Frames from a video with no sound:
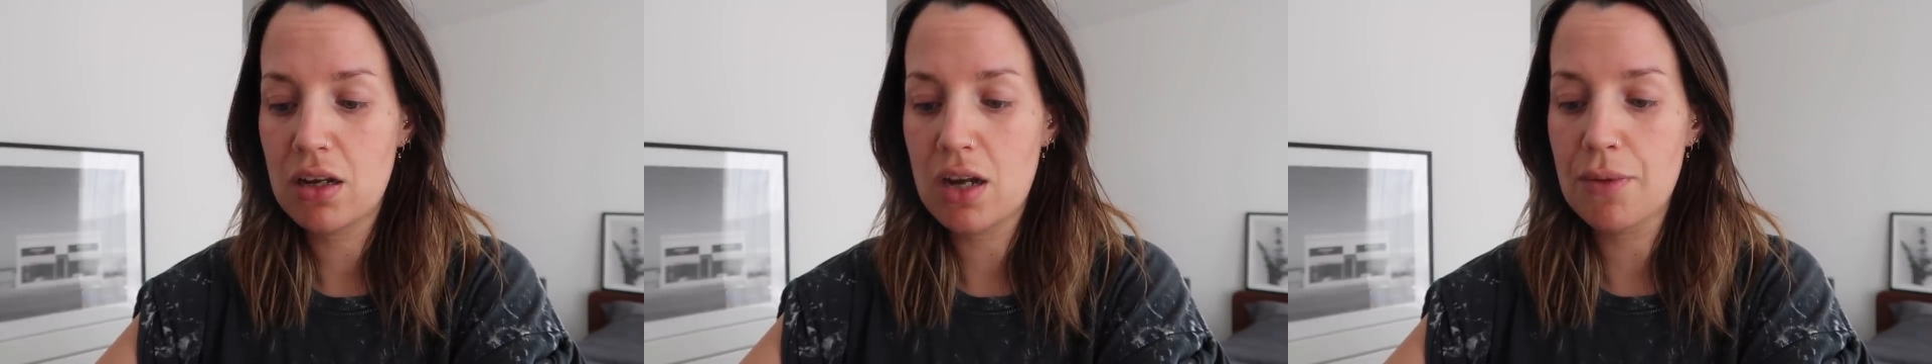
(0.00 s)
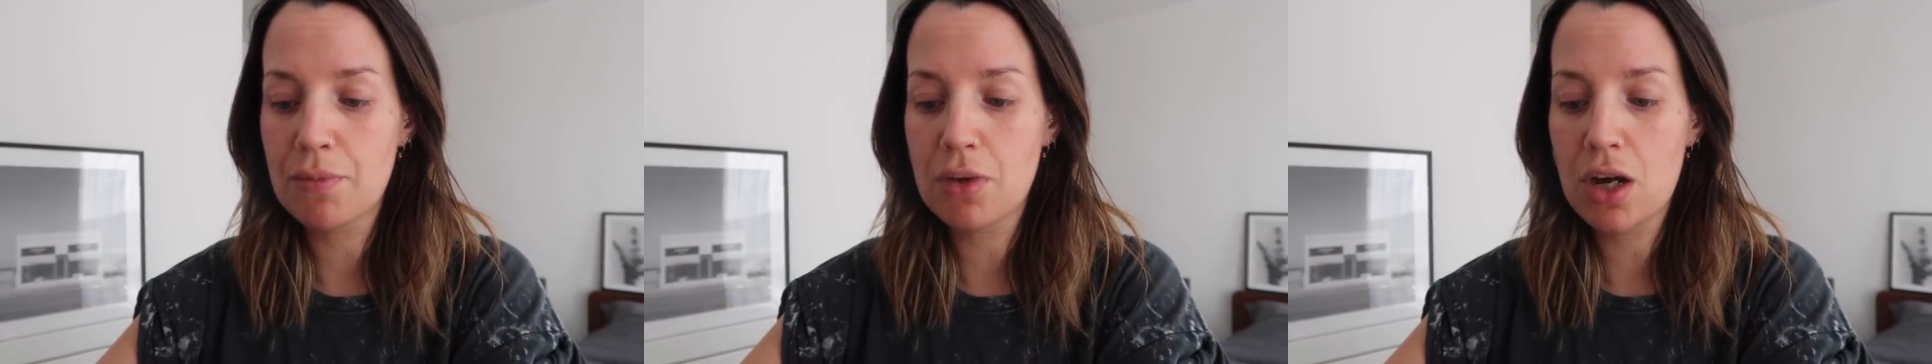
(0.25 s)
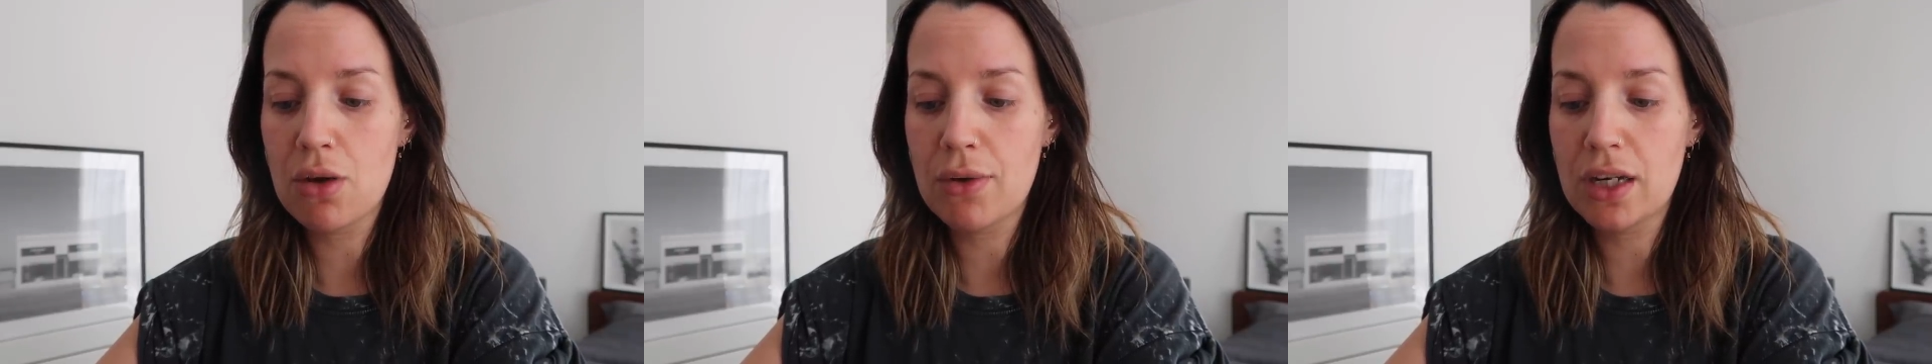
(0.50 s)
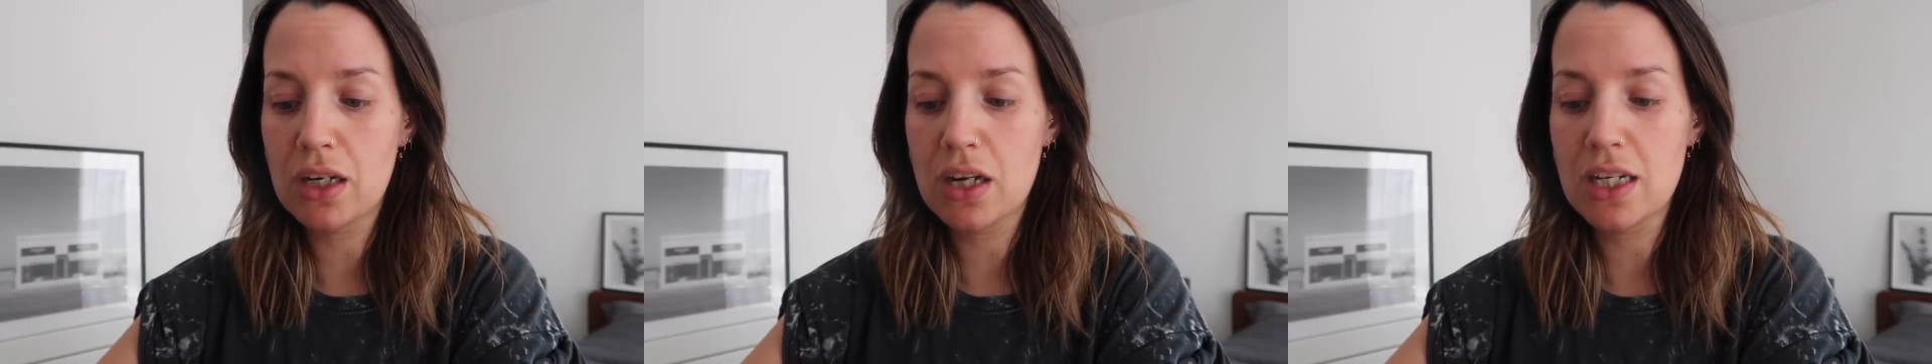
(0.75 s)
I'm
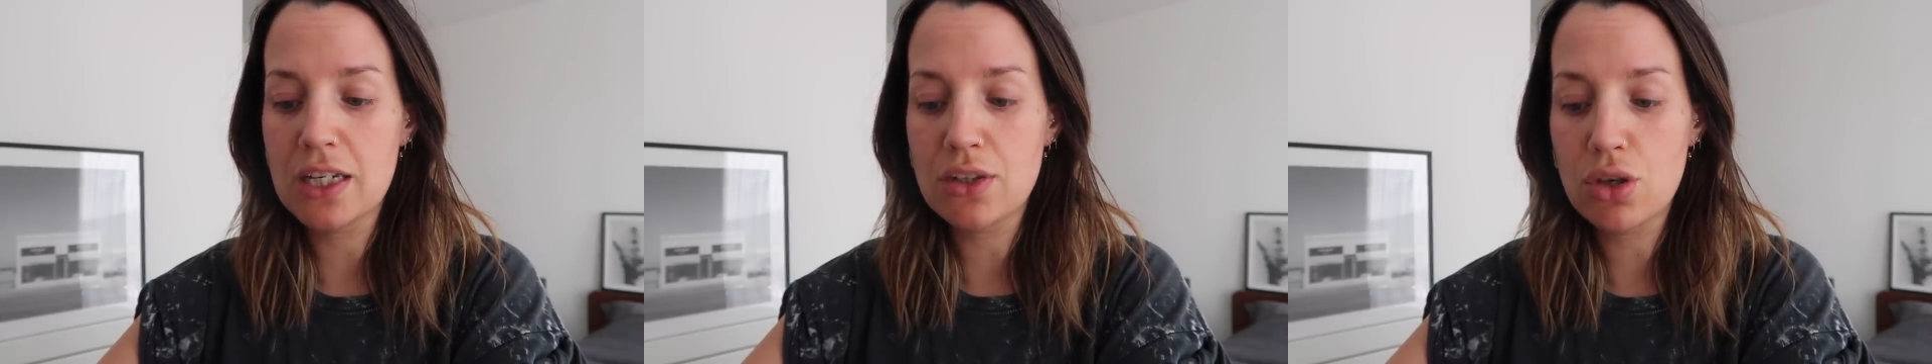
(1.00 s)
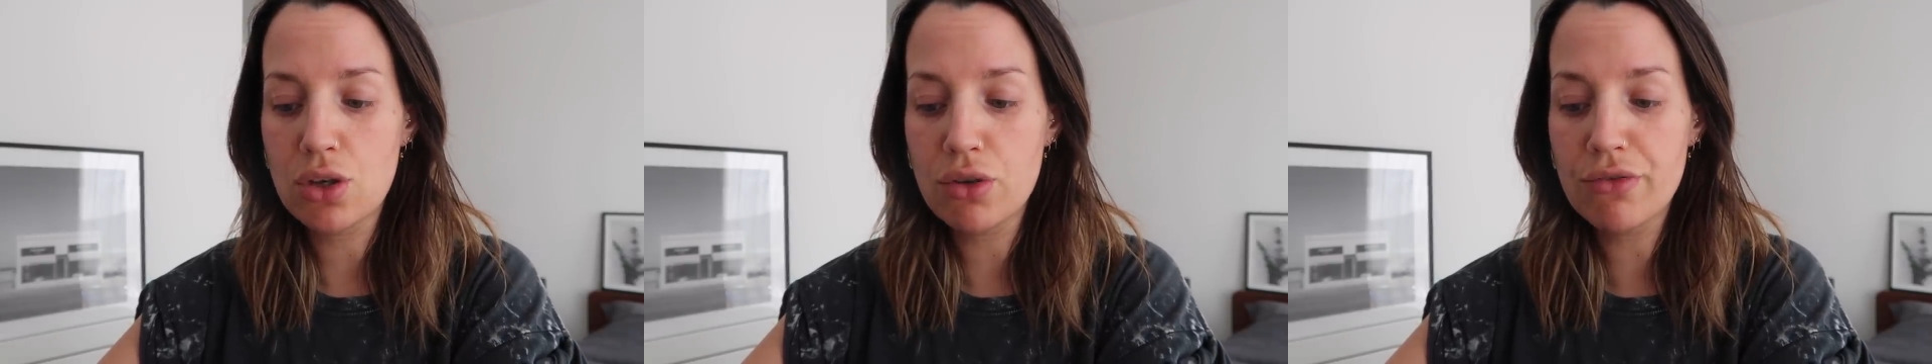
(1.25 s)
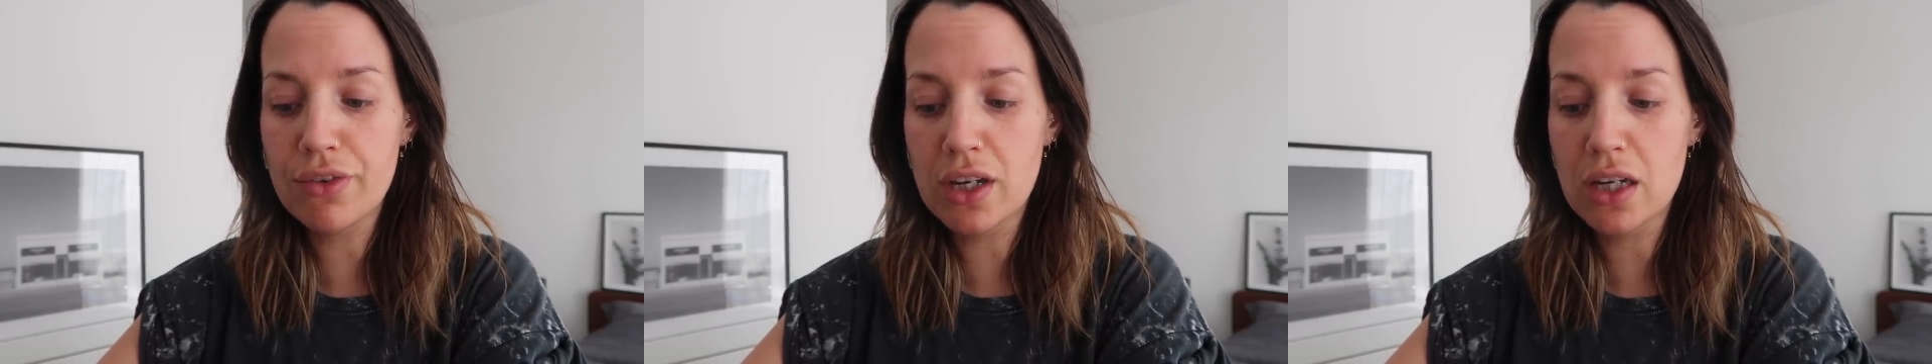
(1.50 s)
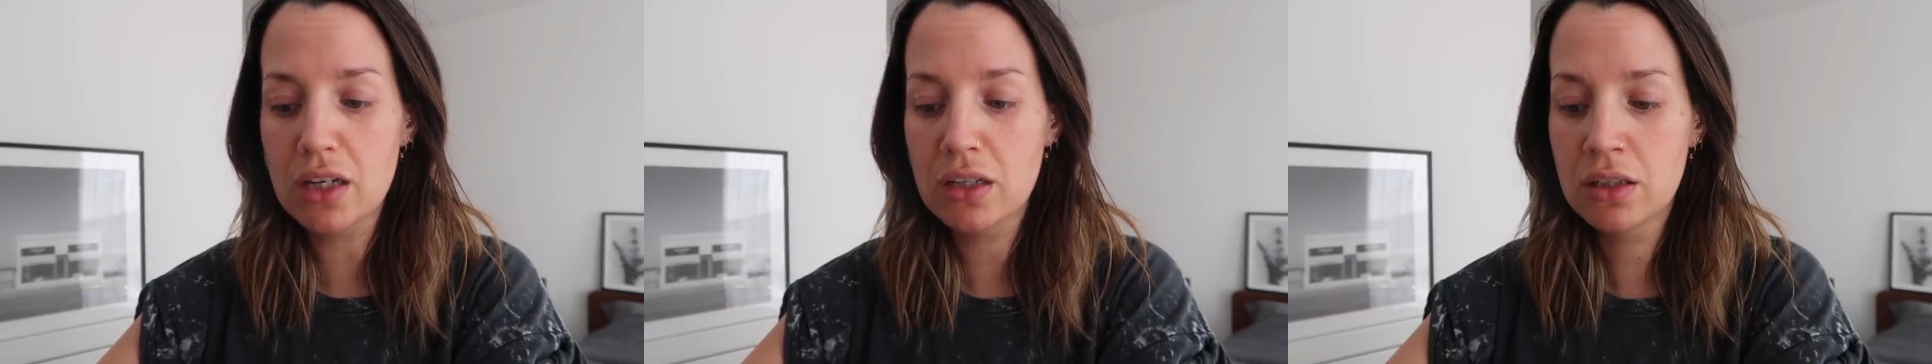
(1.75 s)
going, I need to
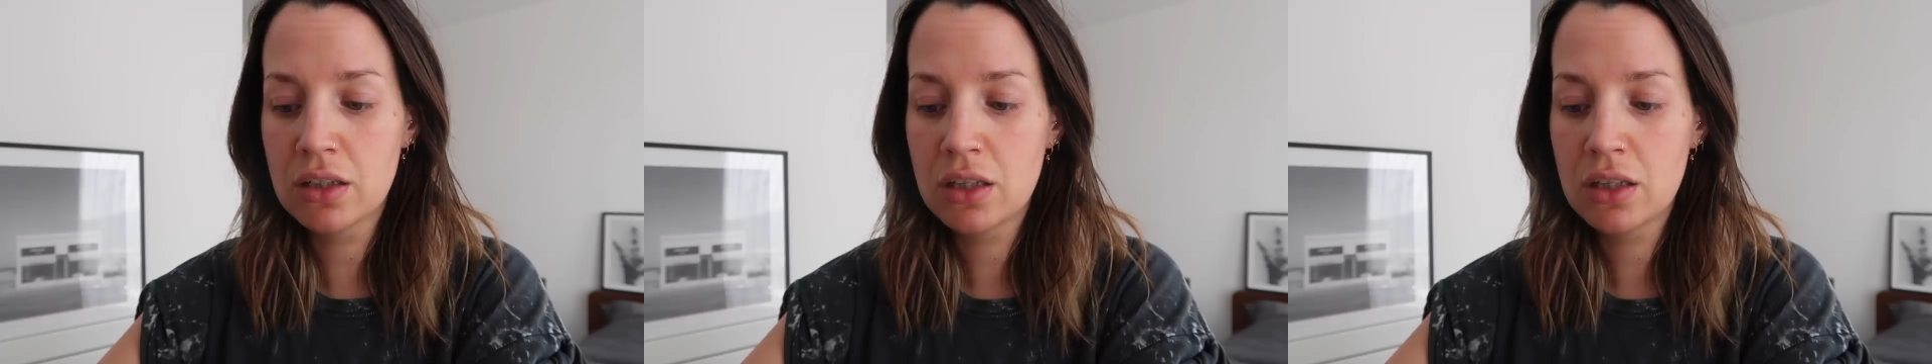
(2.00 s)
hoover